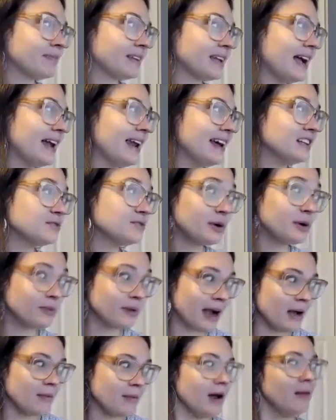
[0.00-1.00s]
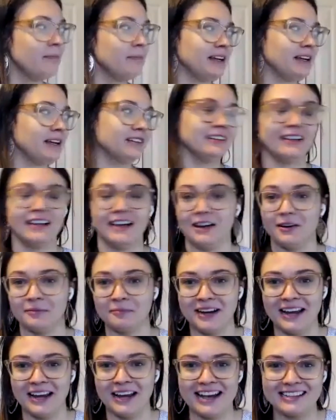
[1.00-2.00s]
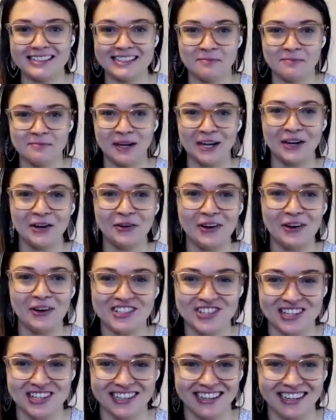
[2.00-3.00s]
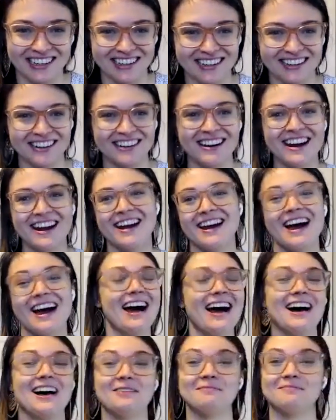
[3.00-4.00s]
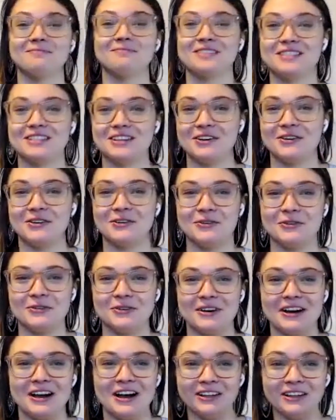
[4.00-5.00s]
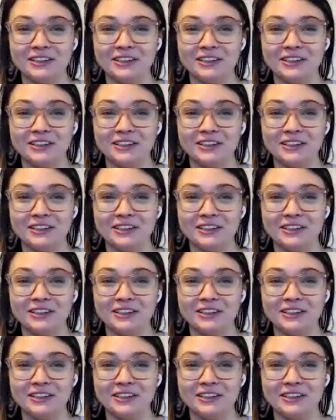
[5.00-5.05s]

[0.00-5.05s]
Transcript: as we wrap up here today, I'm going to ask the big question here. So a